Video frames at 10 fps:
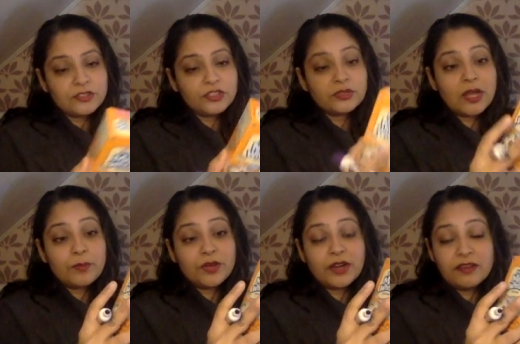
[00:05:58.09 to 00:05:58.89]
do is I'll
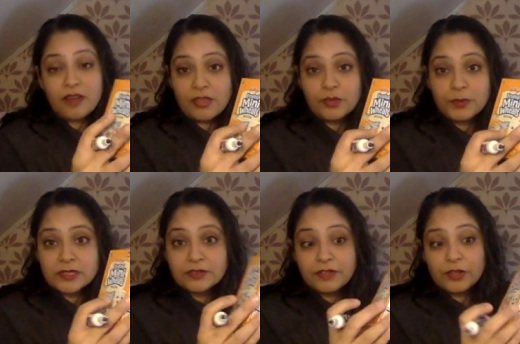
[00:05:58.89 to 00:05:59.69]
put another
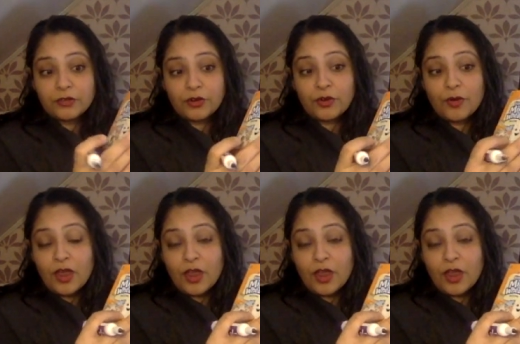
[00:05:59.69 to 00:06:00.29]
piece of Velcro